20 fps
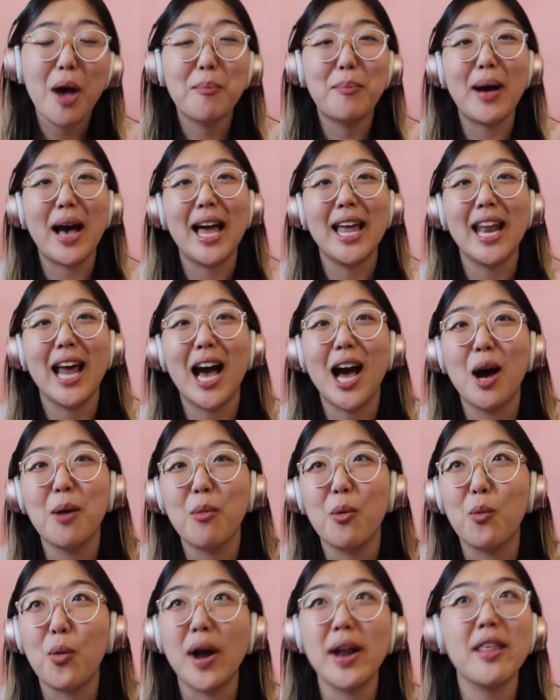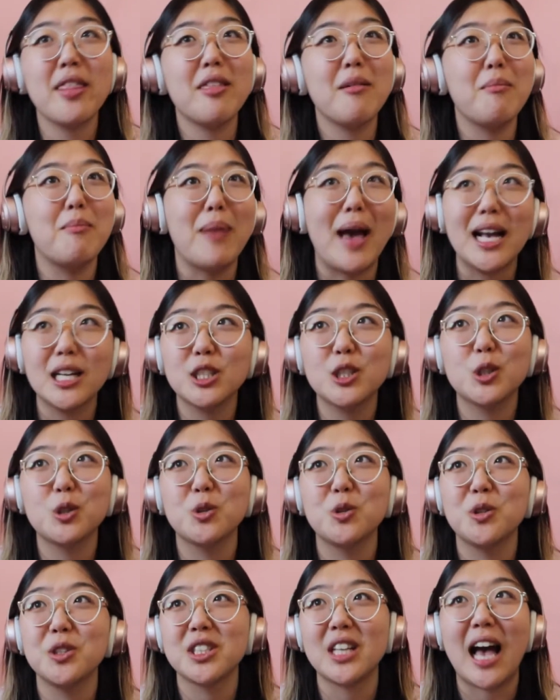But one of the best
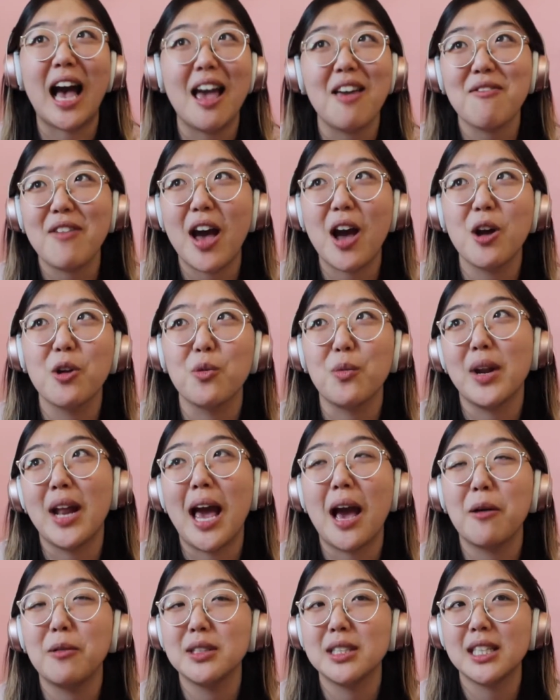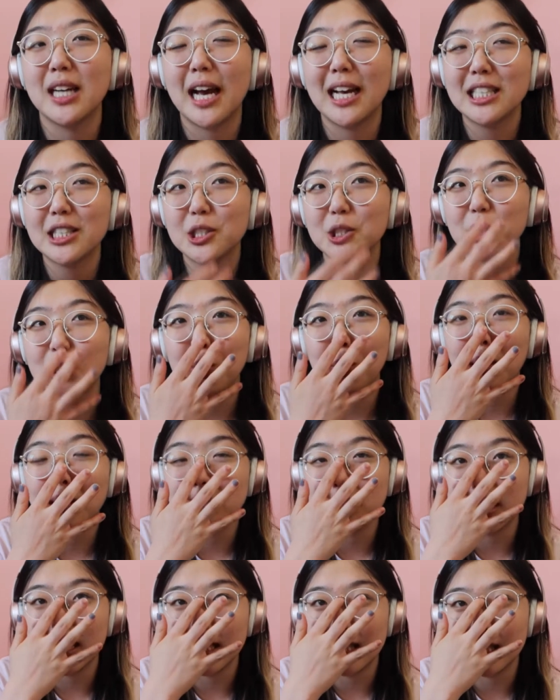tools I found when I was in high school
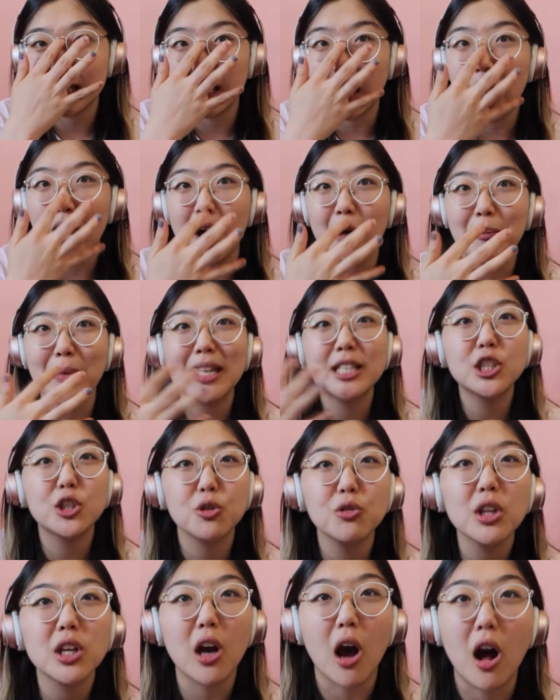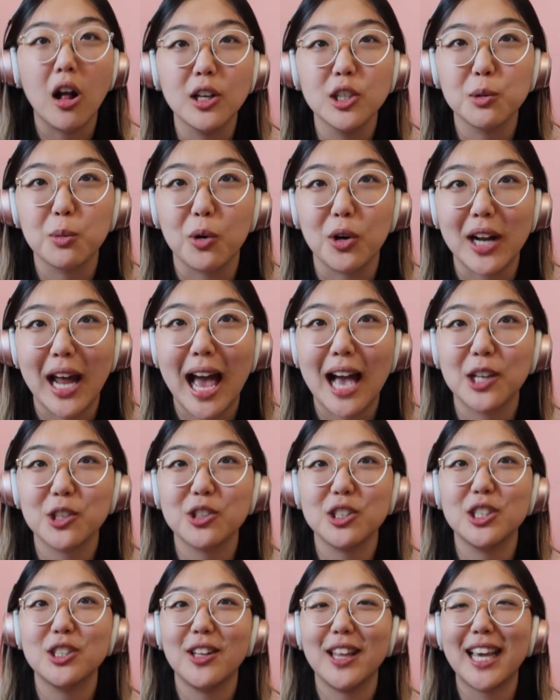was this, it's through the College Board
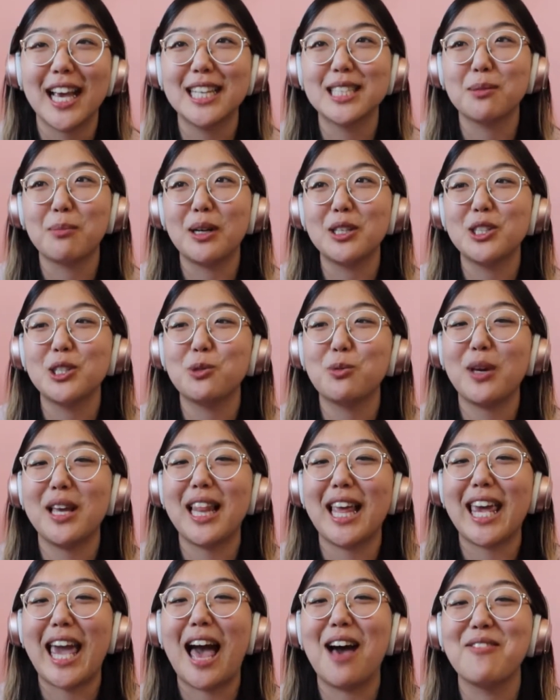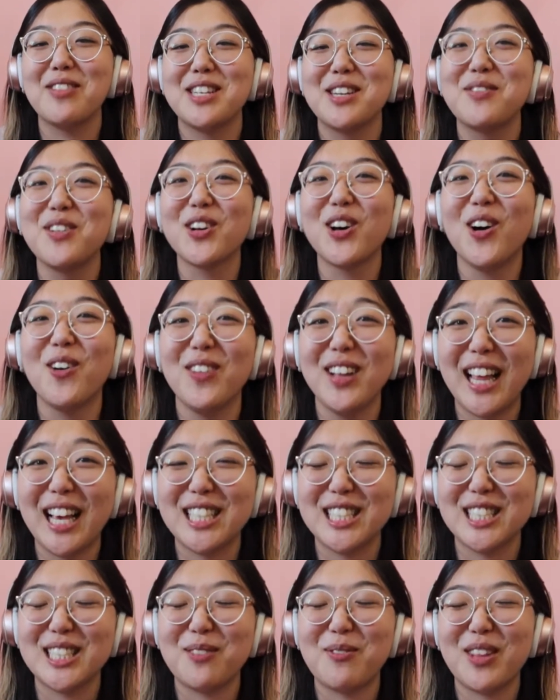actually. So as much as we have a difficult
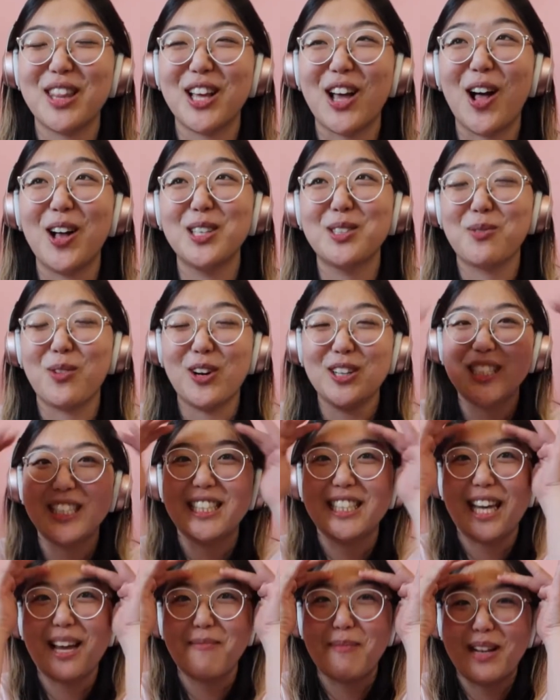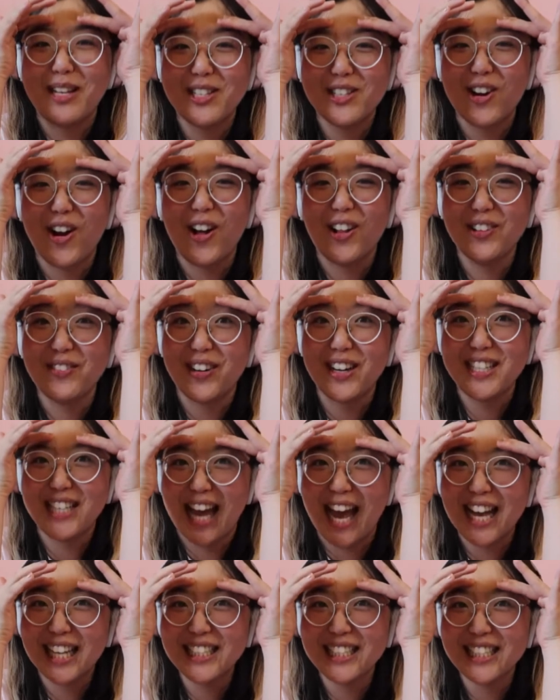relationship with the College Board since they administer all of our
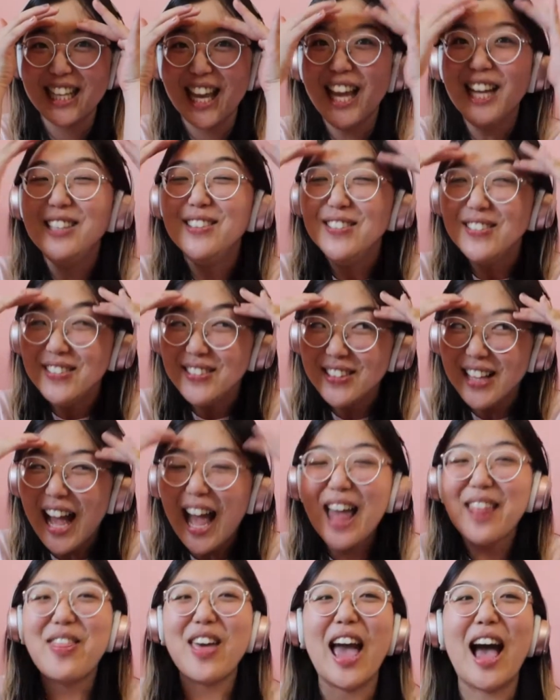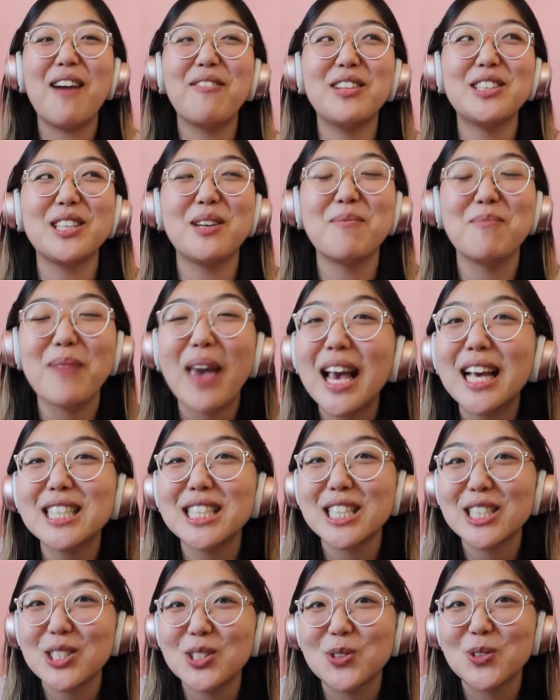tests, they have this
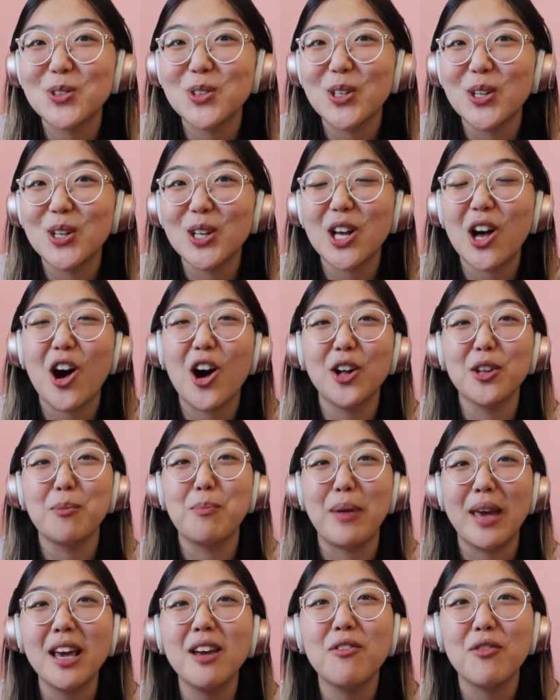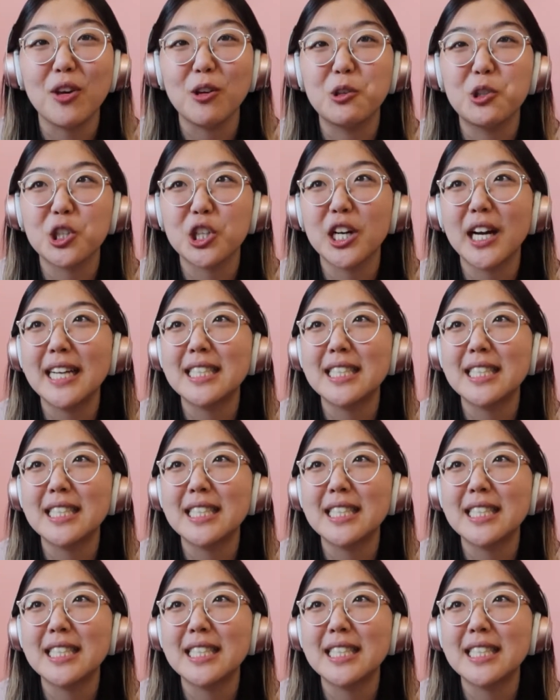amazing tool called Big Future.